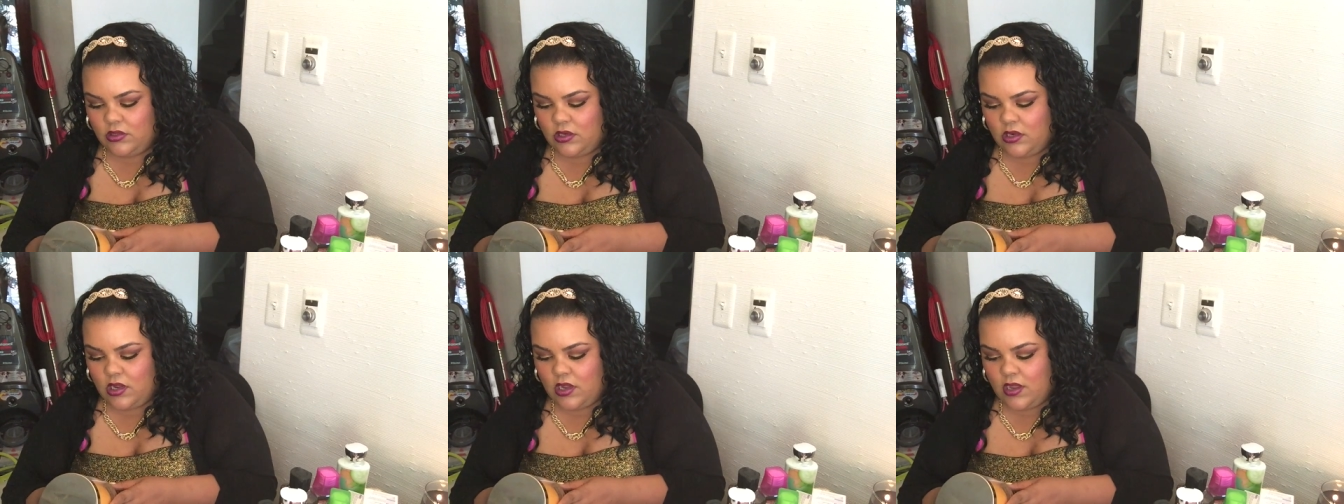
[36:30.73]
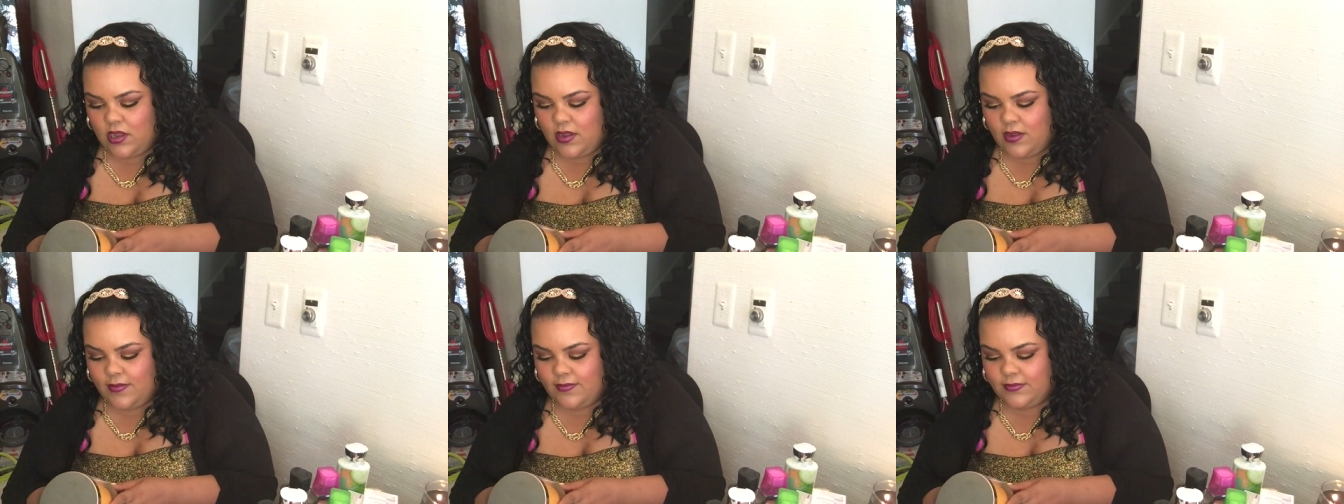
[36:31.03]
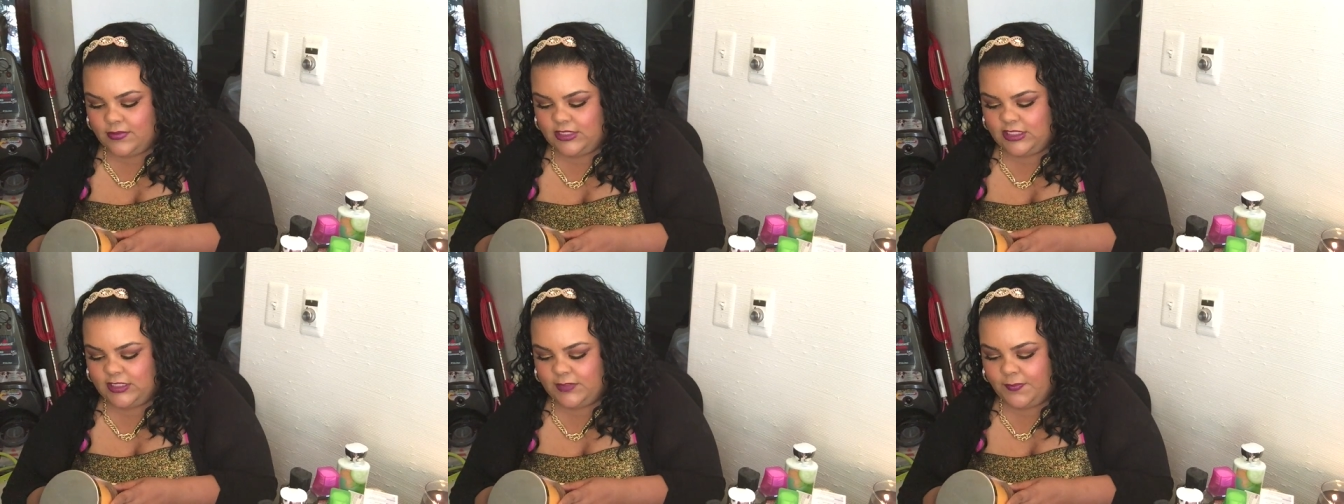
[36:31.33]

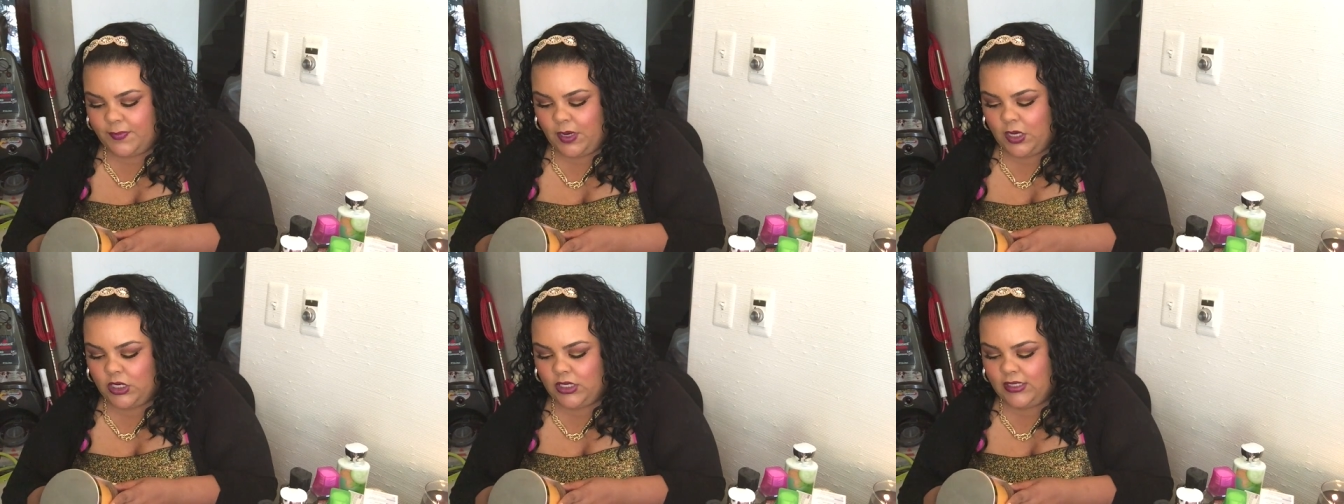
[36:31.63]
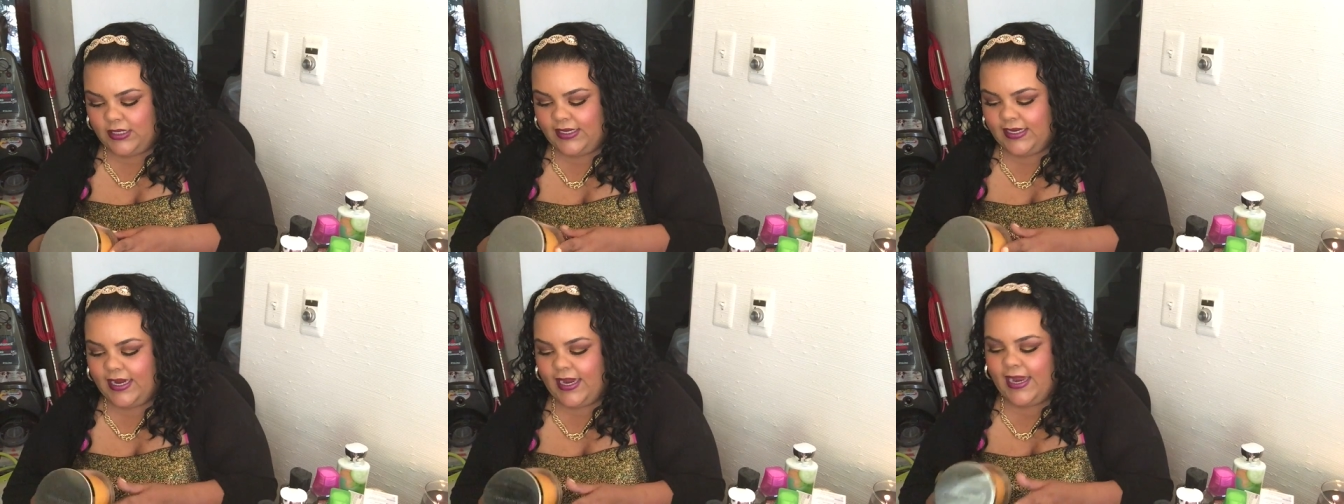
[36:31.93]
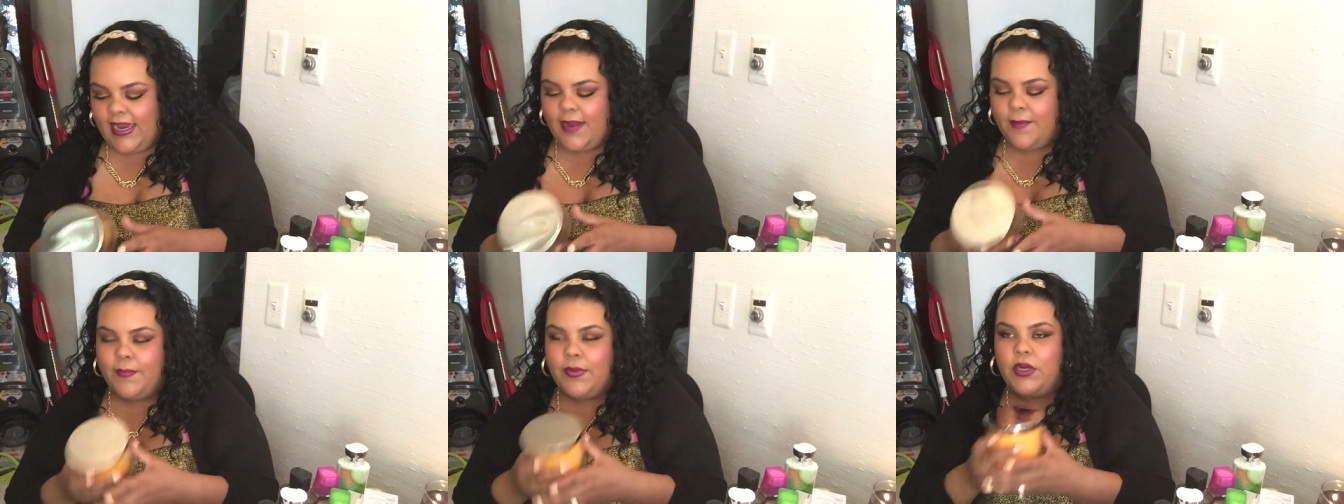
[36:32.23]
um, Sparkling
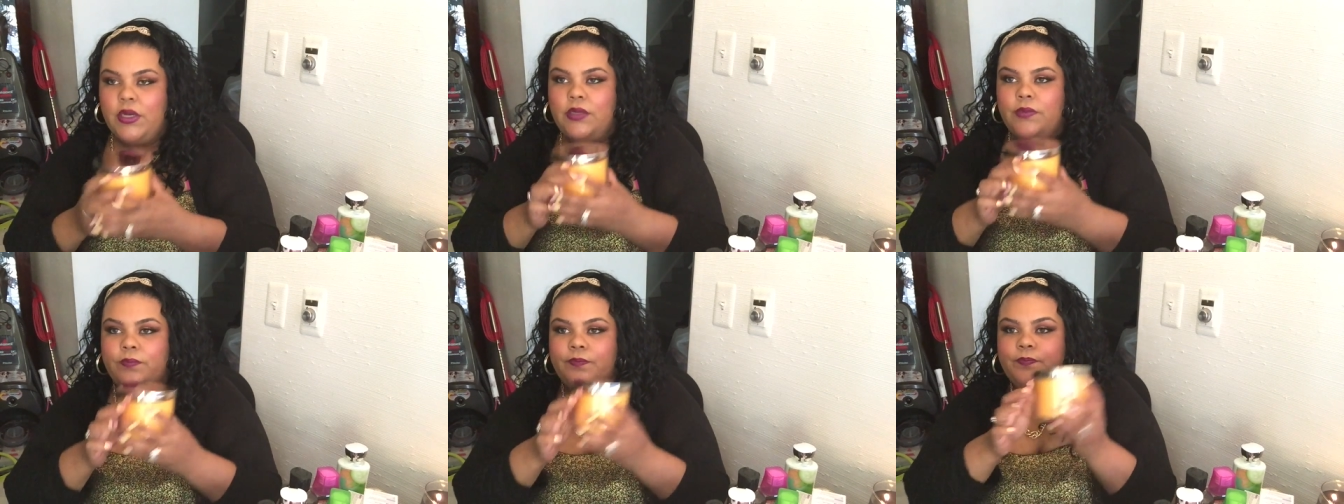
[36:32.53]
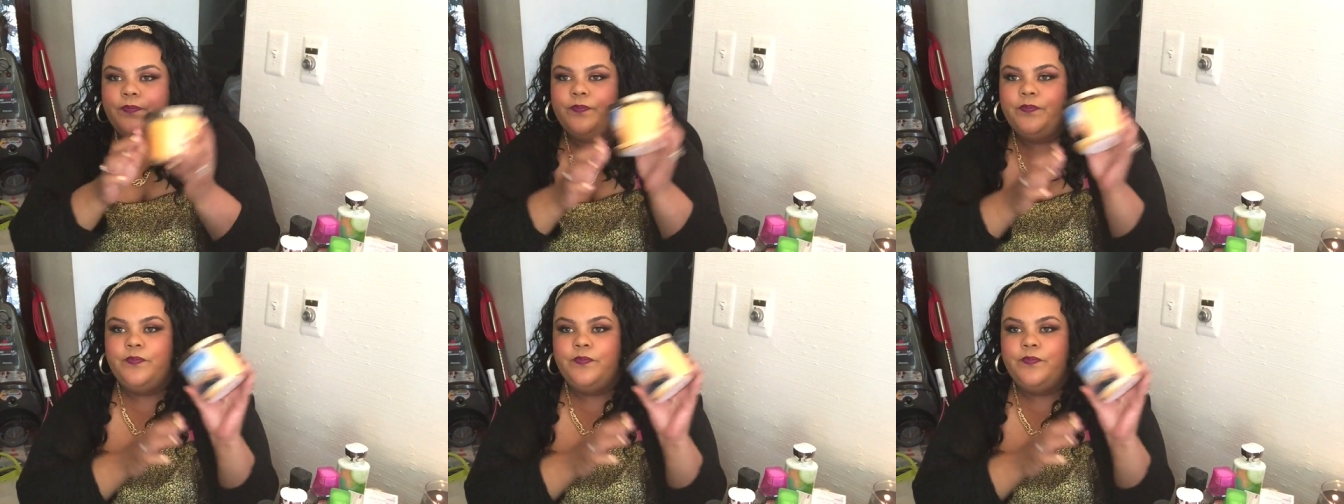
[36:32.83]
Amber.